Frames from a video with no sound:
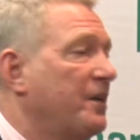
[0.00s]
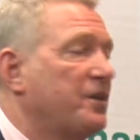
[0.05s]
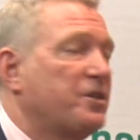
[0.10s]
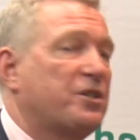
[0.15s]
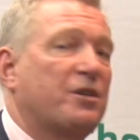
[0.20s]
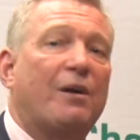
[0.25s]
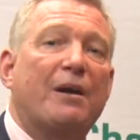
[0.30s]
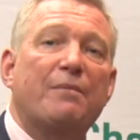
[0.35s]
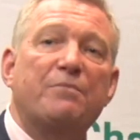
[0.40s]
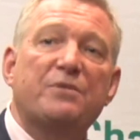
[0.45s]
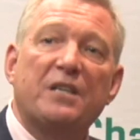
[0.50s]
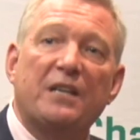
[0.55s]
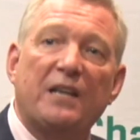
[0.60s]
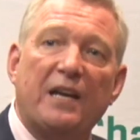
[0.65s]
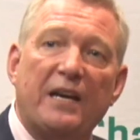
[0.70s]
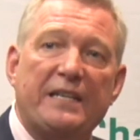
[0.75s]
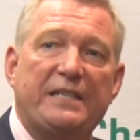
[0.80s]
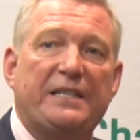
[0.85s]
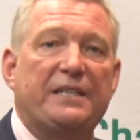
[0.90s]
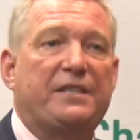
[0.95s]
So I'm
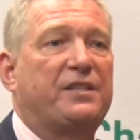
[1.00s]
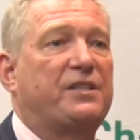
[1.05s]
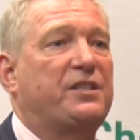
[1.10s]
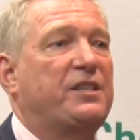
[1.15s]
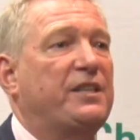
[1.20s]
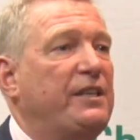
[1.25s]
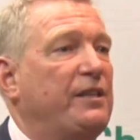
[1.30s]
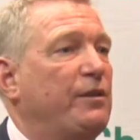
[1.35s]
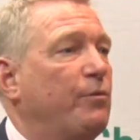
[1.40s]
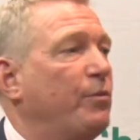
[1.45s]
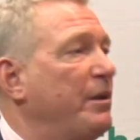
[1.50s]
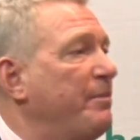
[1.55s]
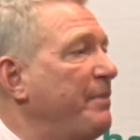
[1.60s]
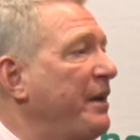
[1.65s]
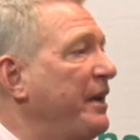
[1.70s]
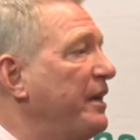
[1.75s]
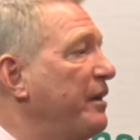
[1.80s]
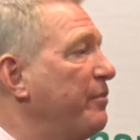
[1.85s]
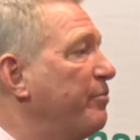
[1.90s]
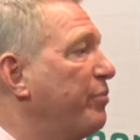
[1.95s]
delighted to see that we're
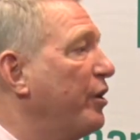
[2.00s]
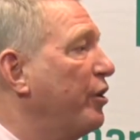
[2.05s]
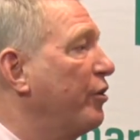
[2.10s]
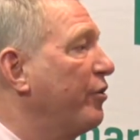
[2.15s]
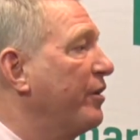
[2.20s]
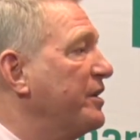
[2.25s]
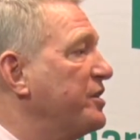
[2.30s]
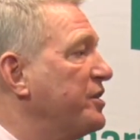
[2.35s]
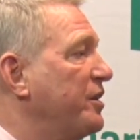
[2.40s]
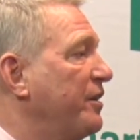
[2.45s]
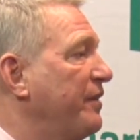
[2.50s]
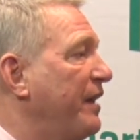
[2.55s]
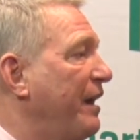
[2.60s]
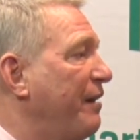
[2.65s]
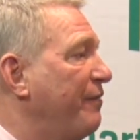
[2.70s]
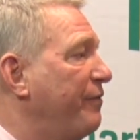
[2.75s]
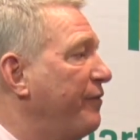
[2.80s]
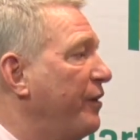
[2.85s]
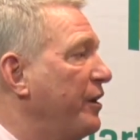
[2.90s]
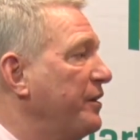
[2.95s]
making progress on
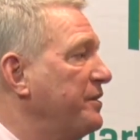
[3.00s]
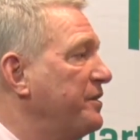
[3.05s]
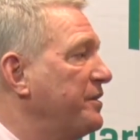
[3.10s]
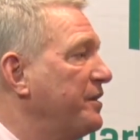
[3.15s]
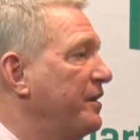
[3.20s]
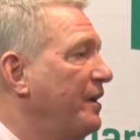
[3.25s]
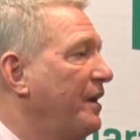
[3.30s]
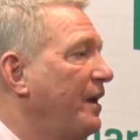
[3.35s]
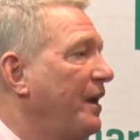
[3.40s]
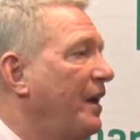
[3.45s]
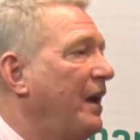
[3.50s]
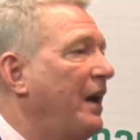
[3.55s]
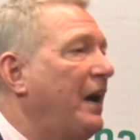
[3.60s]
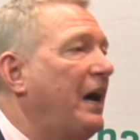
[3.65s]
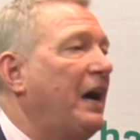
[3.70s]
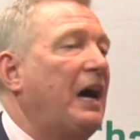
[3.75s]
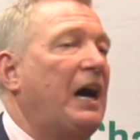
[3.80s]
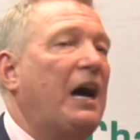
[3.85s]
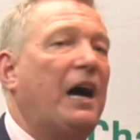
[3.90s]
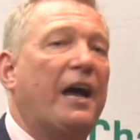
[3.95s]
that front.
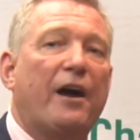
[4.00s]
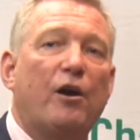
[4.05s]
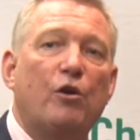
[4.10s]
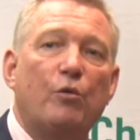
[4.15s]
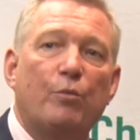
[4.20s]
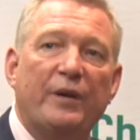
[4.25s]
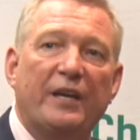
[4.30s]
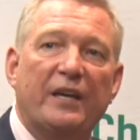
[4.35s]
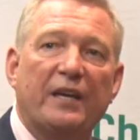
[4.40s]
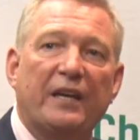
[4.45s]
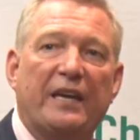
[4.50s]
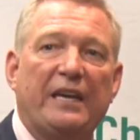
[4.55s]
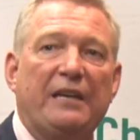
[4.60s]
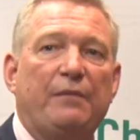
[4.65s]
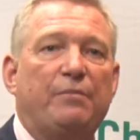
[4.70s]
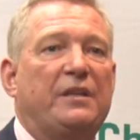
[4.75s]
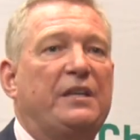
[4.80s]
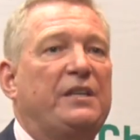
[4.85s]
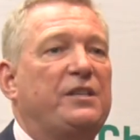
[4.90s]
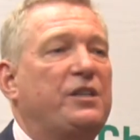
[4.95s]
I hope we can
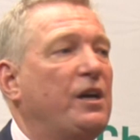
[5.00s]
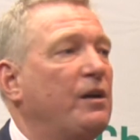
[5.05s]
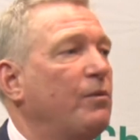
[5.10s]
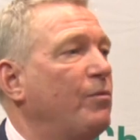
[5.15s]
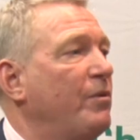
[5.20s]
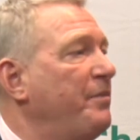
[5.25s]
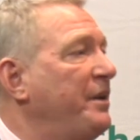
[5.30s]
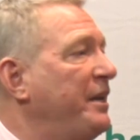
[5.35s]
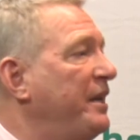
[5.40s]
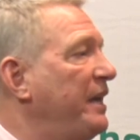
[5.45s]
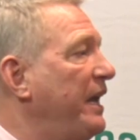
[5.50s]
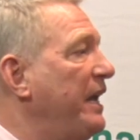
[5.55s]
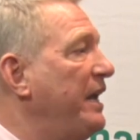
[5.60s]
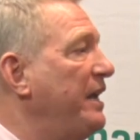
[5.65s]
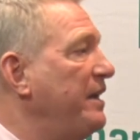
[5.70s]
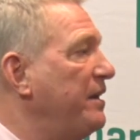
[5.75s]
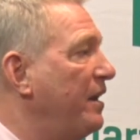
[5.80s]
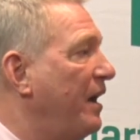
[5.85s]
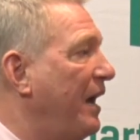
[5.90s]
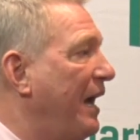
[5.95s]
keep these young women
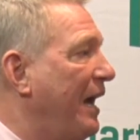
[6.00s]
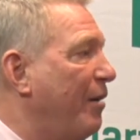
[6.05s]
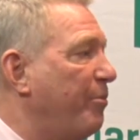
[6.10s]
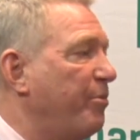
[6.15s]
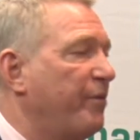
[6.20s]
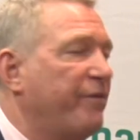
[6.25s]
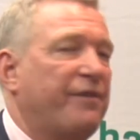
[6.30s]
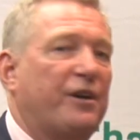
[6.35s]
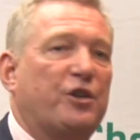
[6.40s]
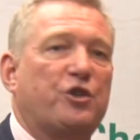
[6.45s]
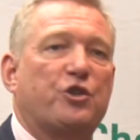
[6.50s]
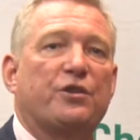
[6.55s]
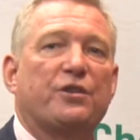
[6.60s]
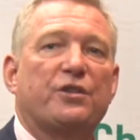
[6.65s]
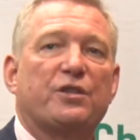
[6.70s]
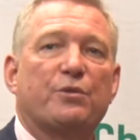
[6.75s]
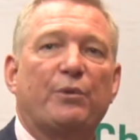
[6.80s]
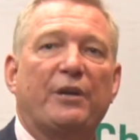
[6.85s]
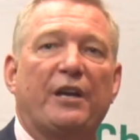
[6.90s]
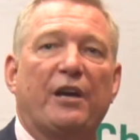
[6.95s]
in our profession
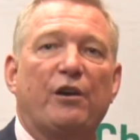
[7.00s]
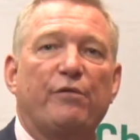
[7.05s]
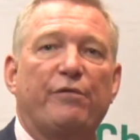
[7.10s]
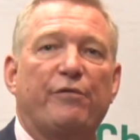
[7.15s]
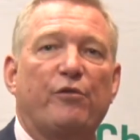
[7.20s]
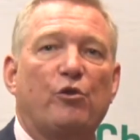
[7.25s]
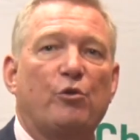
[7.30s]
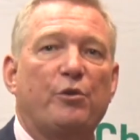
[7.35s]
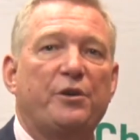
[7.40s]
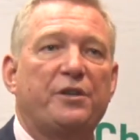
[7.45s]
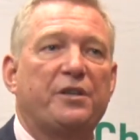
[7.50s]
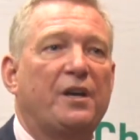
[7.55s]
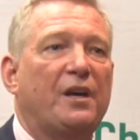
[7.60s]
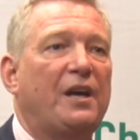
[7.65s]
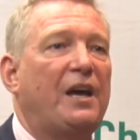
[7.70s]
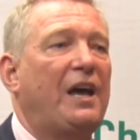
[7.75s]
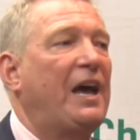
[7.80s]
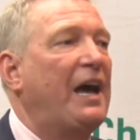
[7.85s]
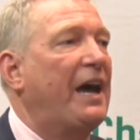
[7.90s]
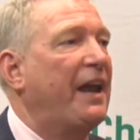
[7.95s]
as we go forward,
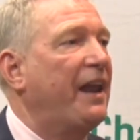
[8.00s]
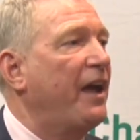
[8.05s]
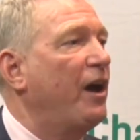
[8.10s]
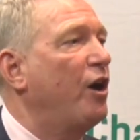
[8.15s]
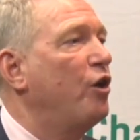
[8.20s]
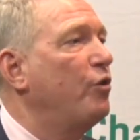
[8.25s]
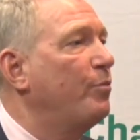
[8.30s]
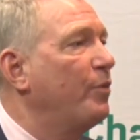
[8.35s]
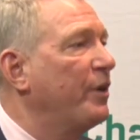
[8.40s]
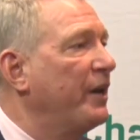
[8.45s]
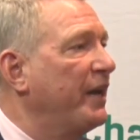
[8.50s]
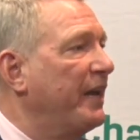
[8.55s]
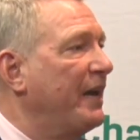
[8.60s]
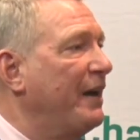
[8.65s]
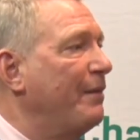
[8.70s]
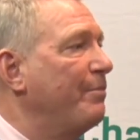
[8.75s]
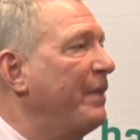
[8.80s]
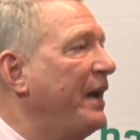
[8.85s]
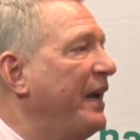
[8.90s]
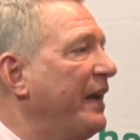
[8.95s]
and I hope when I
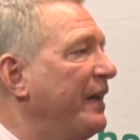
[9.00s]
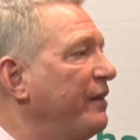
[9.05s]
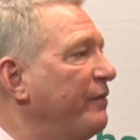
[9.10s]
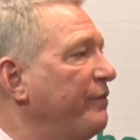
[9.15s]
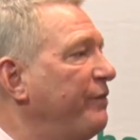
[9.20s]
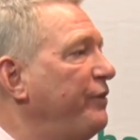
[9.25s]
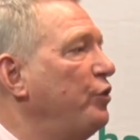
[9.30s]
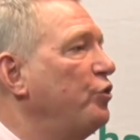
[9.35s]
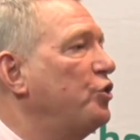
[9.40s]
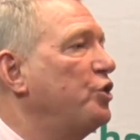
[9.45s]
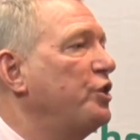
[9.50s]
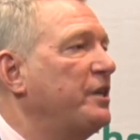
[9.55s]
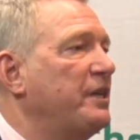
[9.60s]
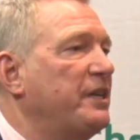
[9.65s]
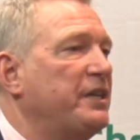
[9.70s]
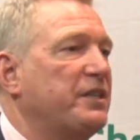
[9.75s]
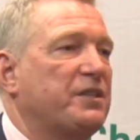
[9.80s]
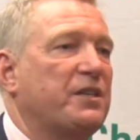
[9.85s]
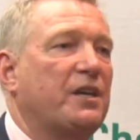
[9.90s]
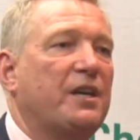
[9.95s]
come back in future
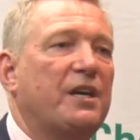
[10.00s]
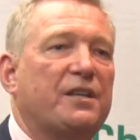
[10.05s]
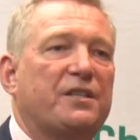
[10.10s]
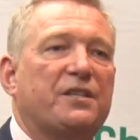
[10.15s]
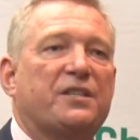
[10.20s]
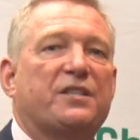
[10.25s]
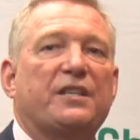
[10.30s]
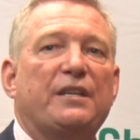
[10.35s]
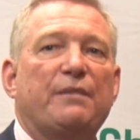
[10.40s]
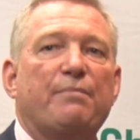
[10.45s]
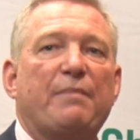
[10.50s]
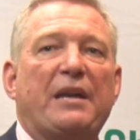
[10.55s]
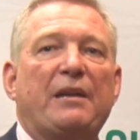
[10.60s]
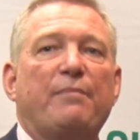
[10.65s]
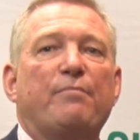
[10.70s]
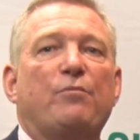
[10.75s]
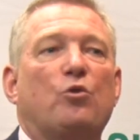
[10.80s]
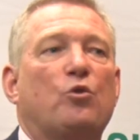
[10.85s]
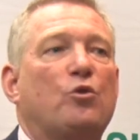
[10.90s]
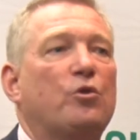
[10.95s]
years to see
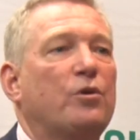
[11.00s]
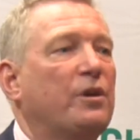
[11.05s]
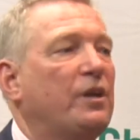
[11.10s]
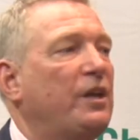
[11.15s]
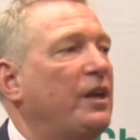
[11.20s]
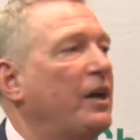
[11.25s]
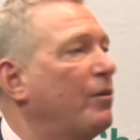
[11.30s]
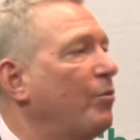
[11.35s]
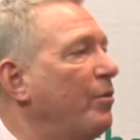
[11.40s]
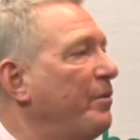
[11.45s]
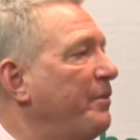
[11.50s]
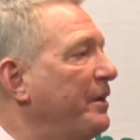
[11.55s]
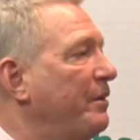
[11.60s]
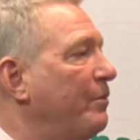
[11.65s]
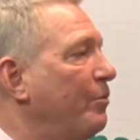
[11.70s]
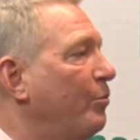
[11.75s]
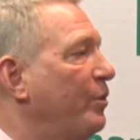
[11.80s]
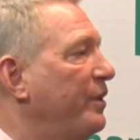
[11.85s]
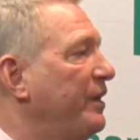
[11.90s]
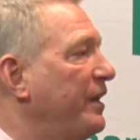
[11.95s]
many more young women
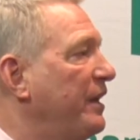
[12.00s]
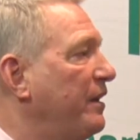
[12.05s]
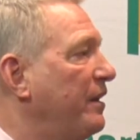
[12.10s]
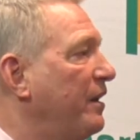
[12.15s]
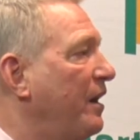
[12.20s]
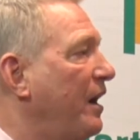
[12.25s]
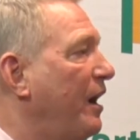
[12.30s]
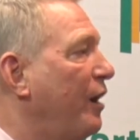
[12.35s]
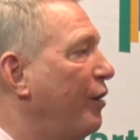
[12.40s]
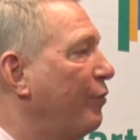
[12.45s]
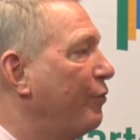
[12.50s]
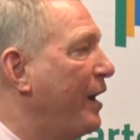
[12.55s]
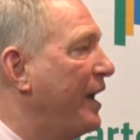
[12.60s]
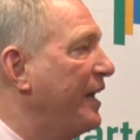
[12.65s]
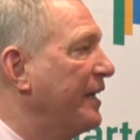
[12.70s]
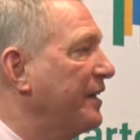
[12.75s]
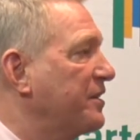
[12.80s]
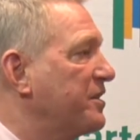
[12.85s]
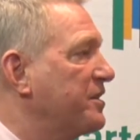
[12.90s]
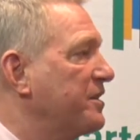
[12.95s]
within our
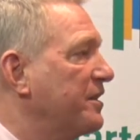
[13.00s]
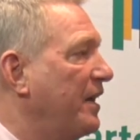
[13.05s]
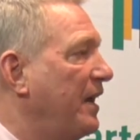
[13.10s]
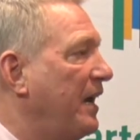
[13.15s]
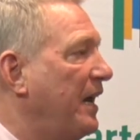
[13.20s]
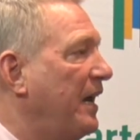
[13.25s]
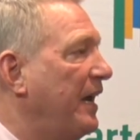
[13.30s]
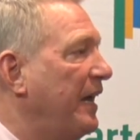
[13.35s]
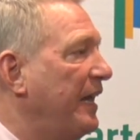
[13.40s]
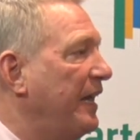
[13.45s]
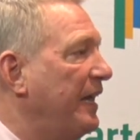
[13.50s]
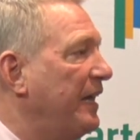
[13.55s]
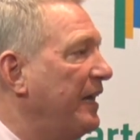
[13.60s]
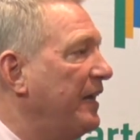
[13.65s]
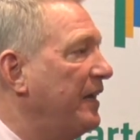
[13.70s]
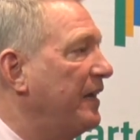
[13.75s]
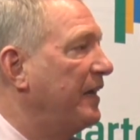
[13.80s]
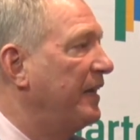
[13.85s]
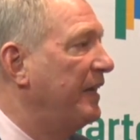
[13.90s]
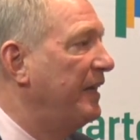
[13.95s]
ranks
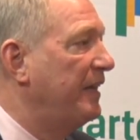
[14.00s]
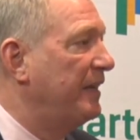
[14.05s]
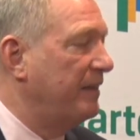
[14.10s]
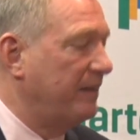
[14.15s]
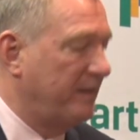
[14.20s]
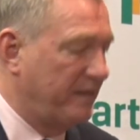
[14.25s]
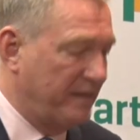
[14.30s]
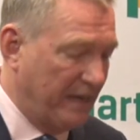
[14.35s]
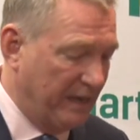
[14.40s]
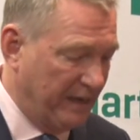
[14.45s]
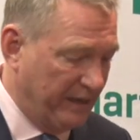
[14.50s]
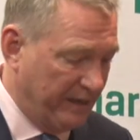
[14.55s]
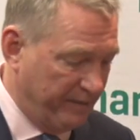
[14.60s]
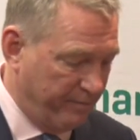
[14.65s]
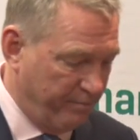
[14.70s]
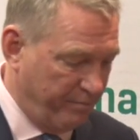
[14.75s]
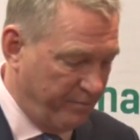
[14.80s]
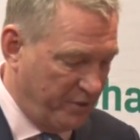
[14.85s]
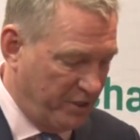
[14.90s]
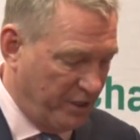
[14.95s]
here in Dhaka.
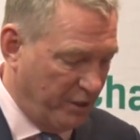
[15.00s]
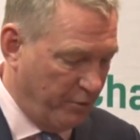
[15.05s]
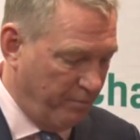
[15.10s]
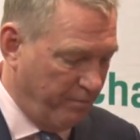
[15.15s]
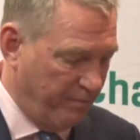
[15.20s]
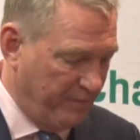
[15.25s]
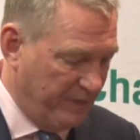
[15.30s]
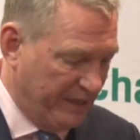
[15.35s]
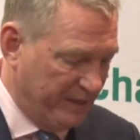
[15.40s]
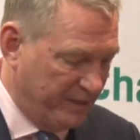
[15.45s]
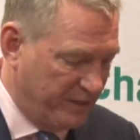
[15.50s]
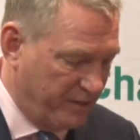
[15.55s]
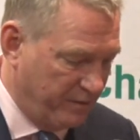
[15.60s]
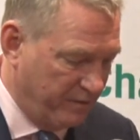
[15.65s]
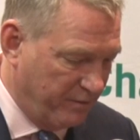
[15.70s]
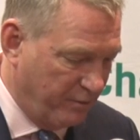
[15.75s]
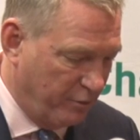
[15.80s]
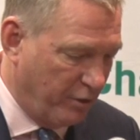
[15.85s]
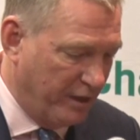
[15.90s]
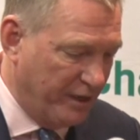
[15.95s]
So
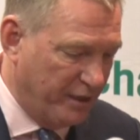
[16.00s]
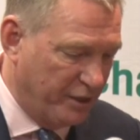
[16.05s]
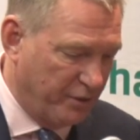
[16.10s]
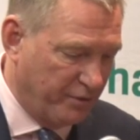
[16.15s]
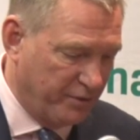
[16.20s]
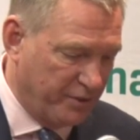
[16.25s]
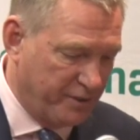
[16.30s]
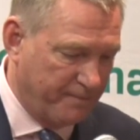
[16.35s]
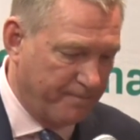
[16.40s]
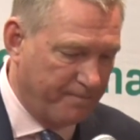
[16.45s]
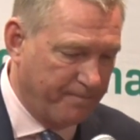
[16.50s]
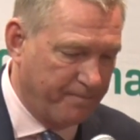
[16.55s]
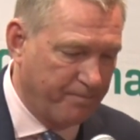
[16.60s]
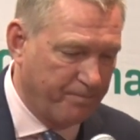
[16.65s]
that's great news.